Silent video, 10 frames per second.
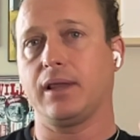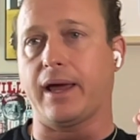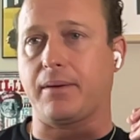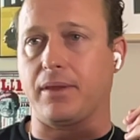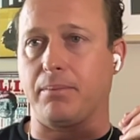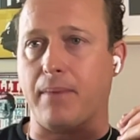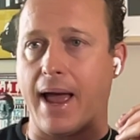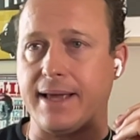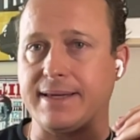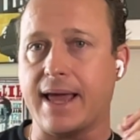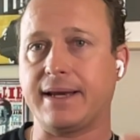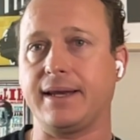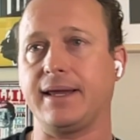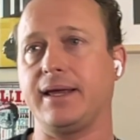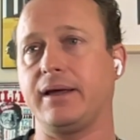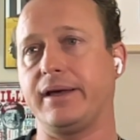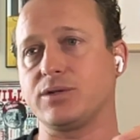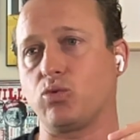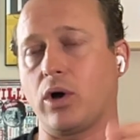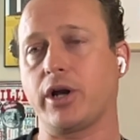Like my identity
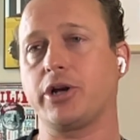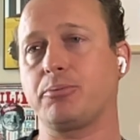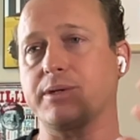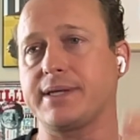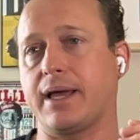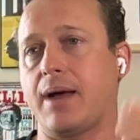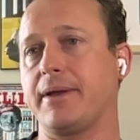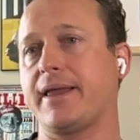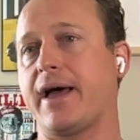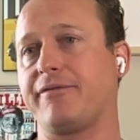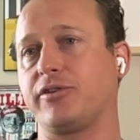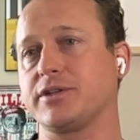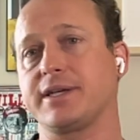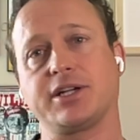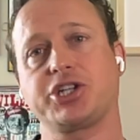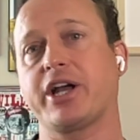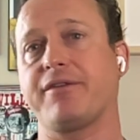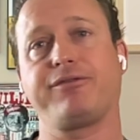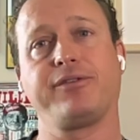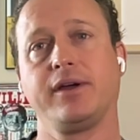is 100% I'm a dad first and a
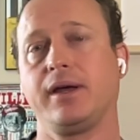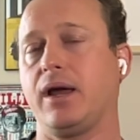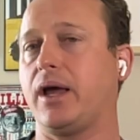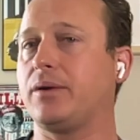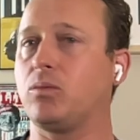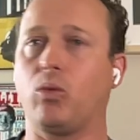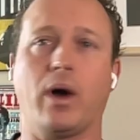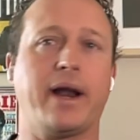chef and